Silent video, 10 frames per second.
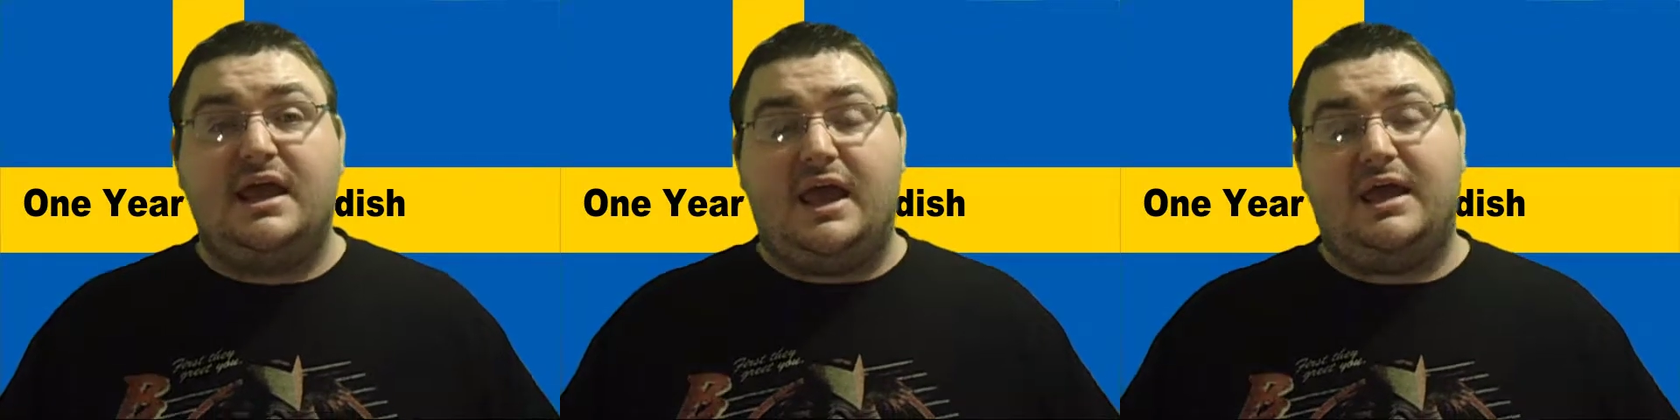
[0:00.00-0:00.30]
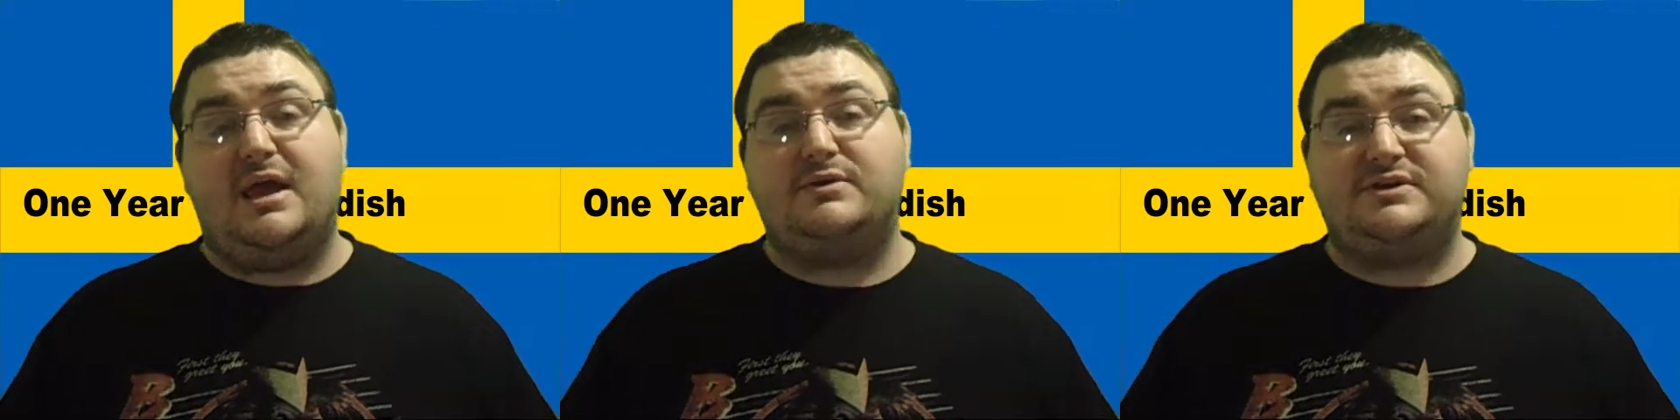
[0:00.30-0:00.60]

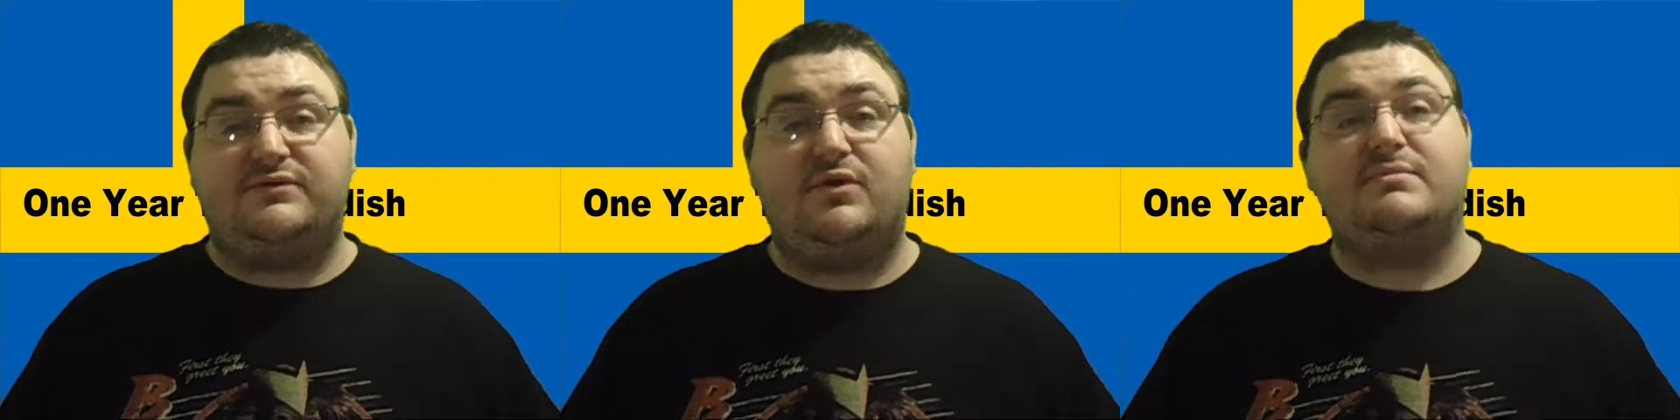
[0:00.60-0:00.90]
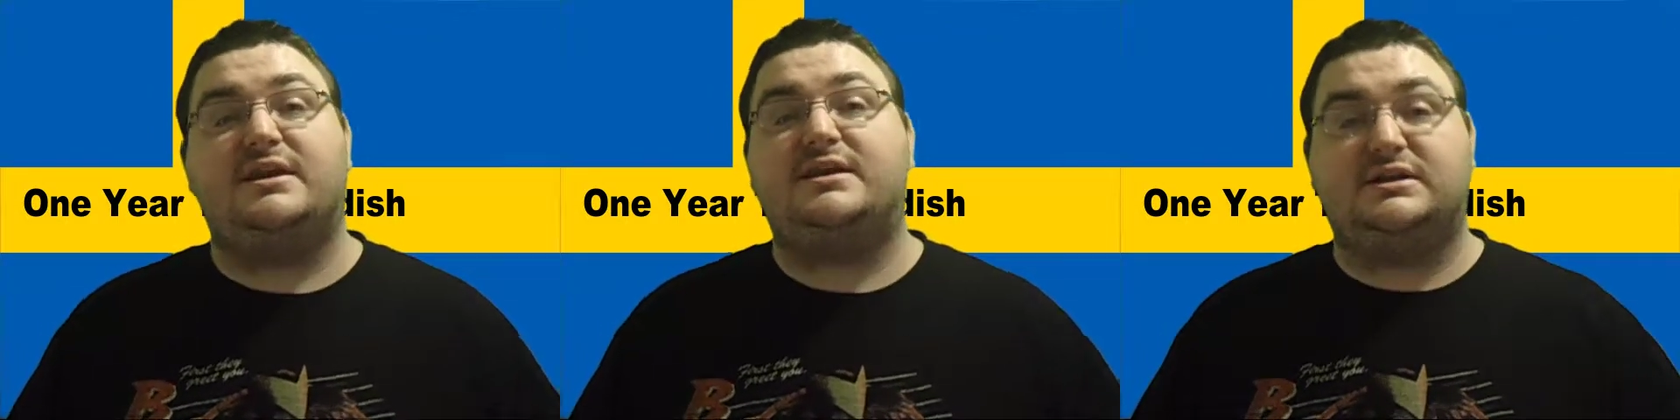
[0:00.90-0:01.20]
and I was
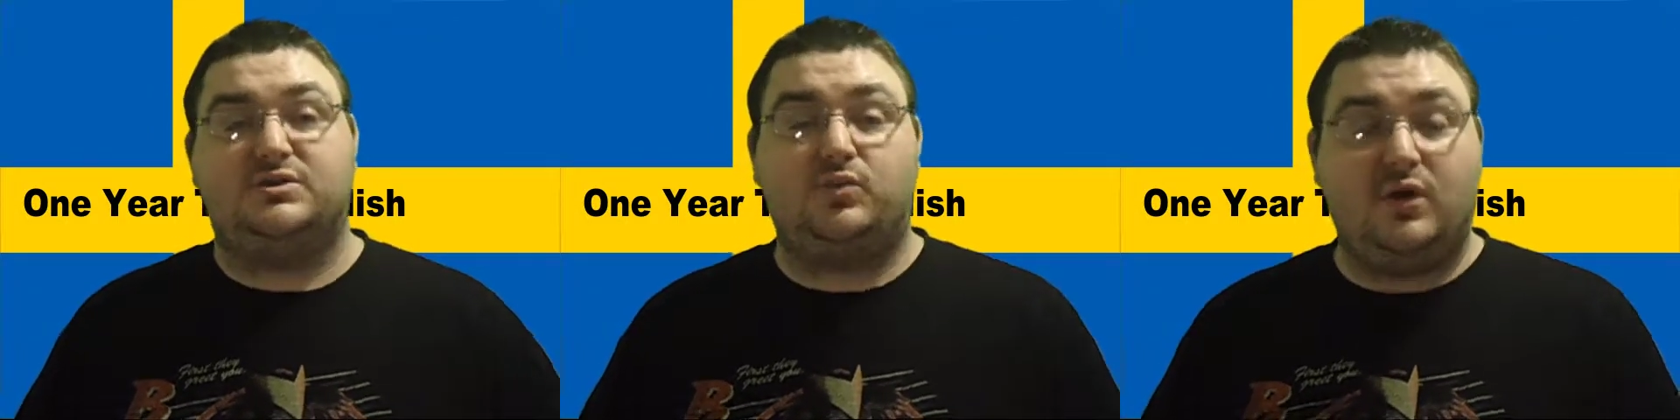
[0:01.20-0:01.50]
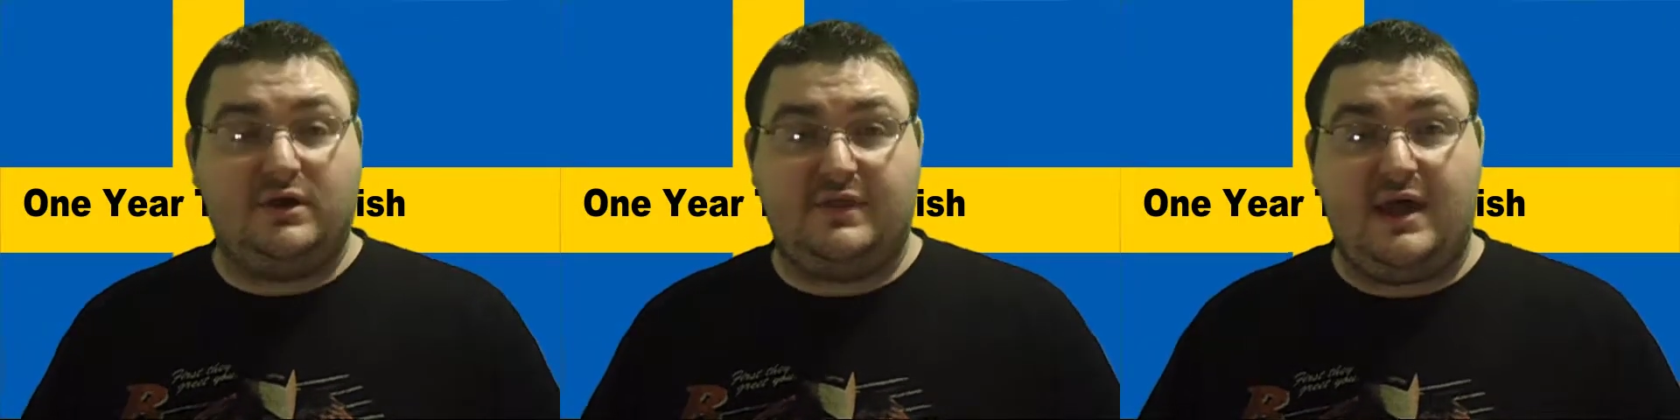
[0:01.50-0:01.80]
informed that it doesn't
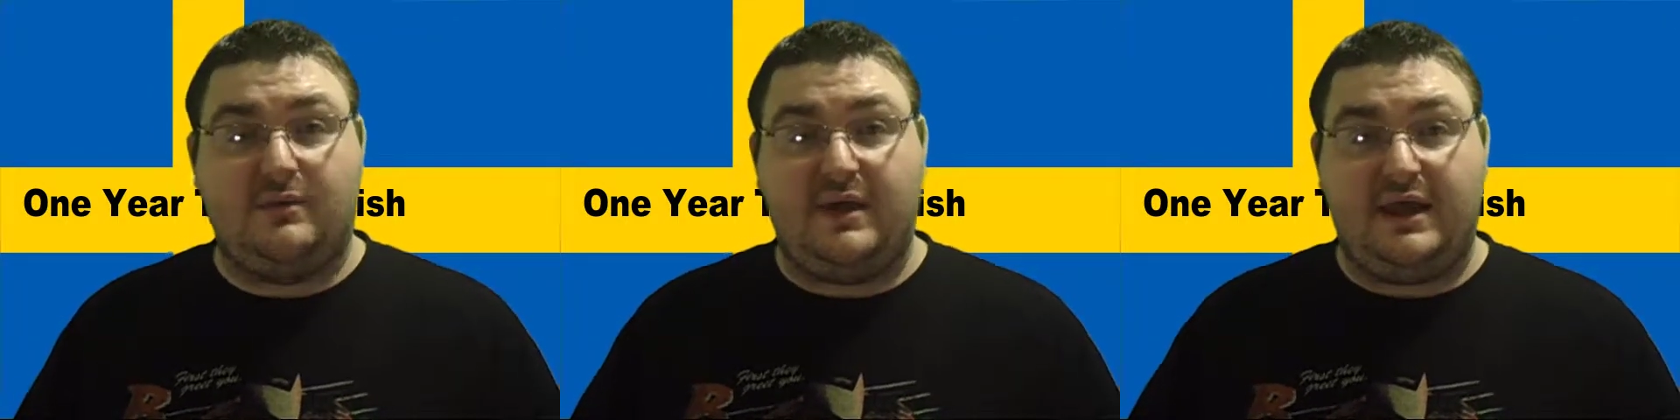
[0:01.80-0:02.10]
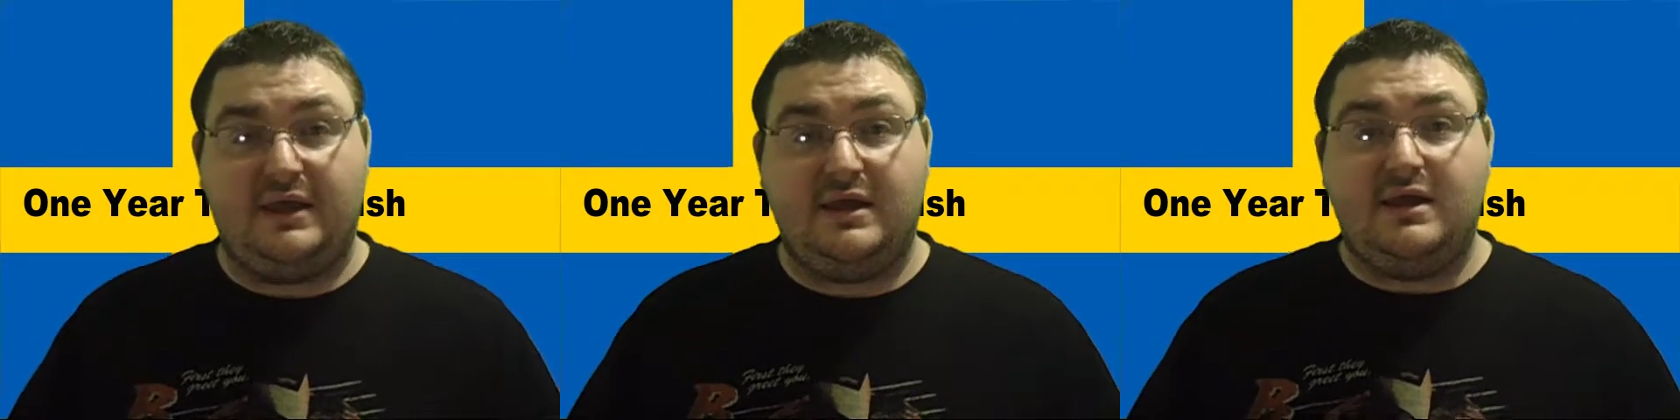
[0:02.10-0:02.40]
work that way.